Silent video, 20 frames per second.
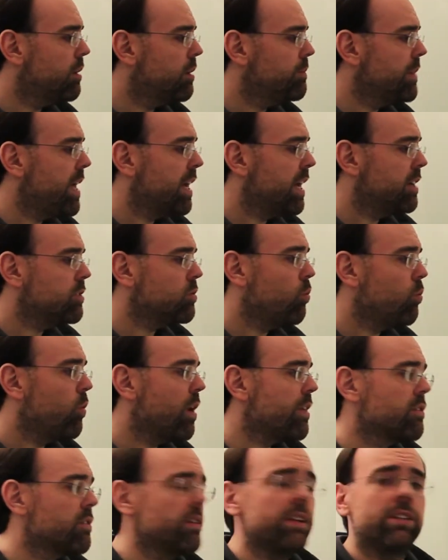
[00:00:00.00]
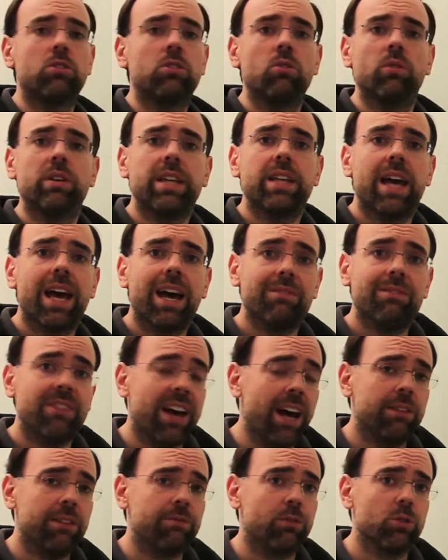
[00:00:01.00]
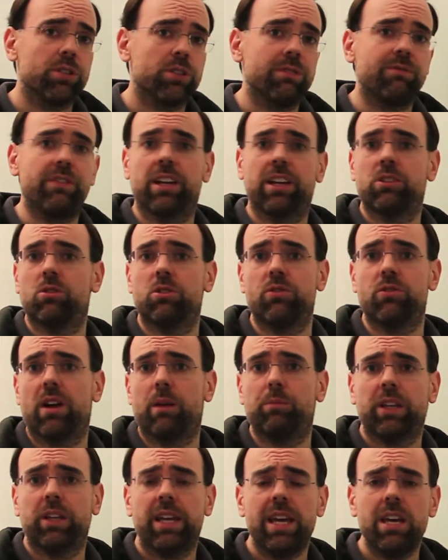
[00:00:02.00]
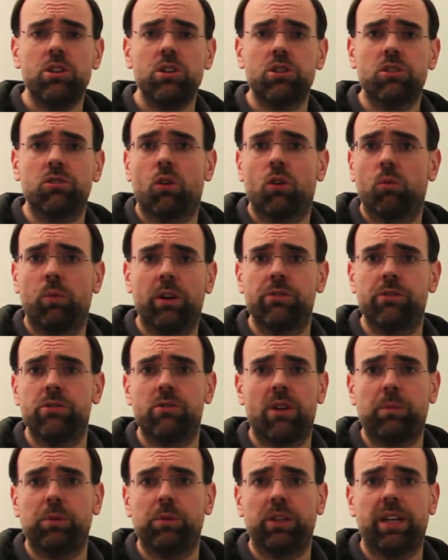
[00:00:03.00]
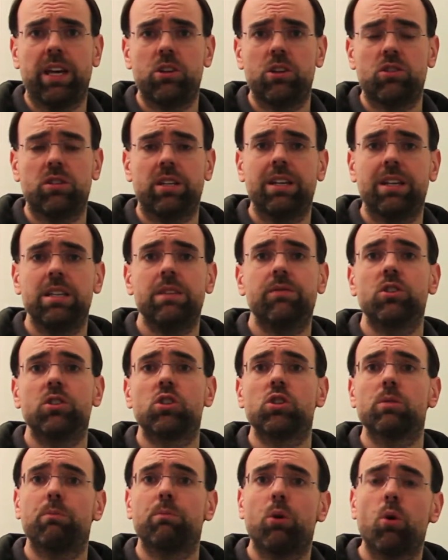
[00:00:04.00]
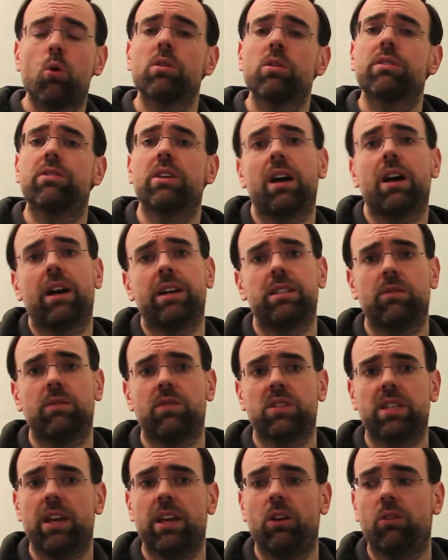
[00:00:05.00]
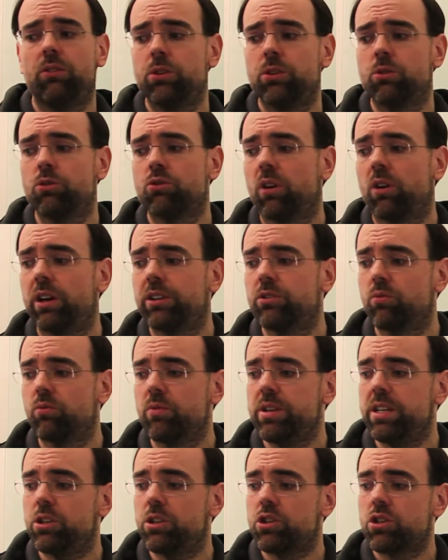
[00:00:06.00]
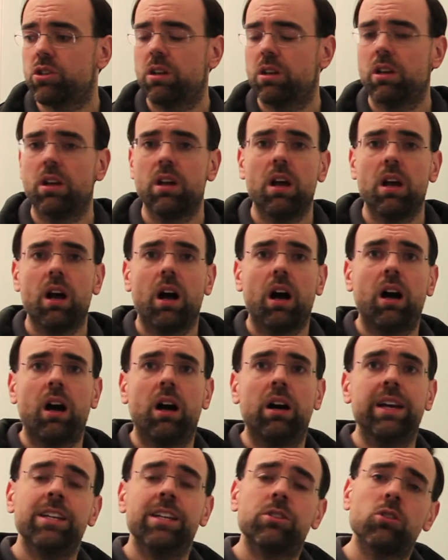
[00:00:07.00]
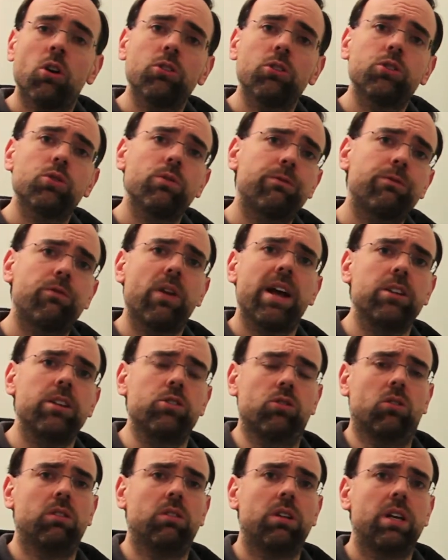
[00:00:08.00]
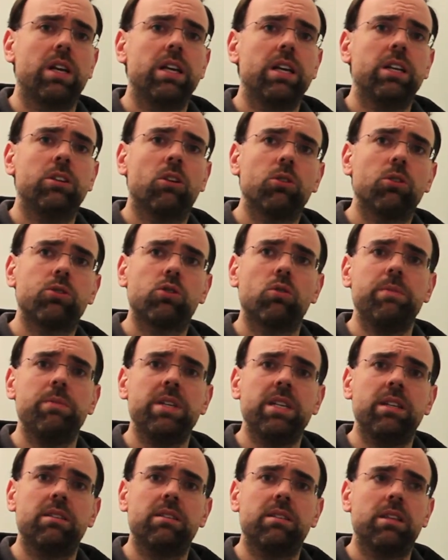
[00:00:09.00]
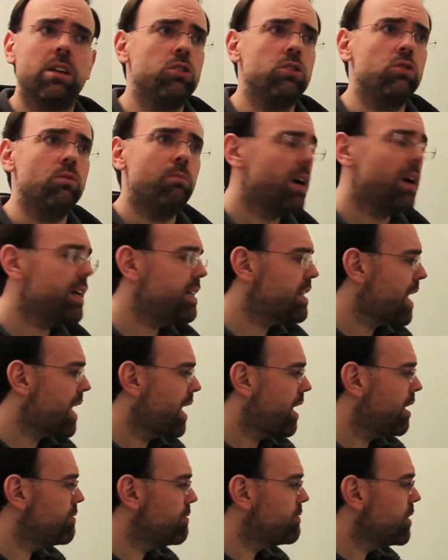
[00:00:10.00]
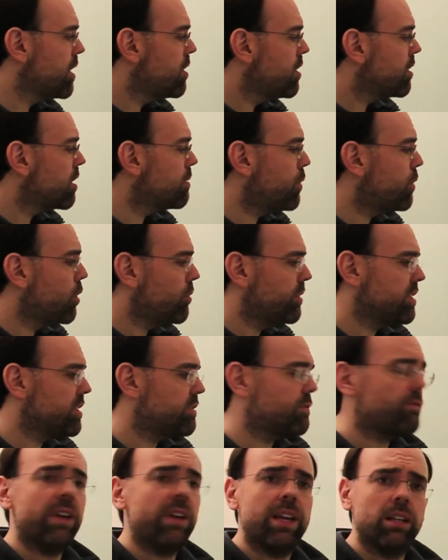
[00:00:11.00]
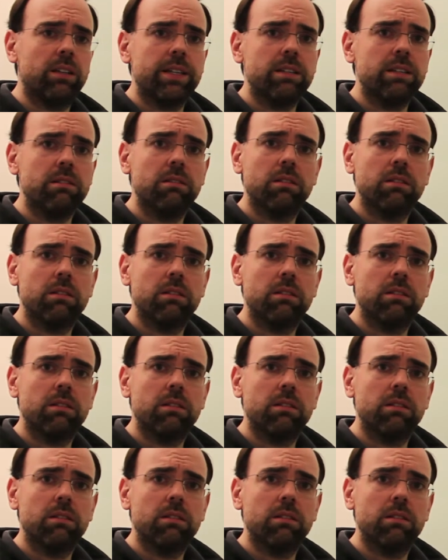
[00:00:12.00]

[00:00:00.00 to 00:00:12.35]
and whether it's going to have adverse effects on your application or whether your application can even support the kinds of scale that you're trying to reach. It's also fragile. It also means that you might have components failing,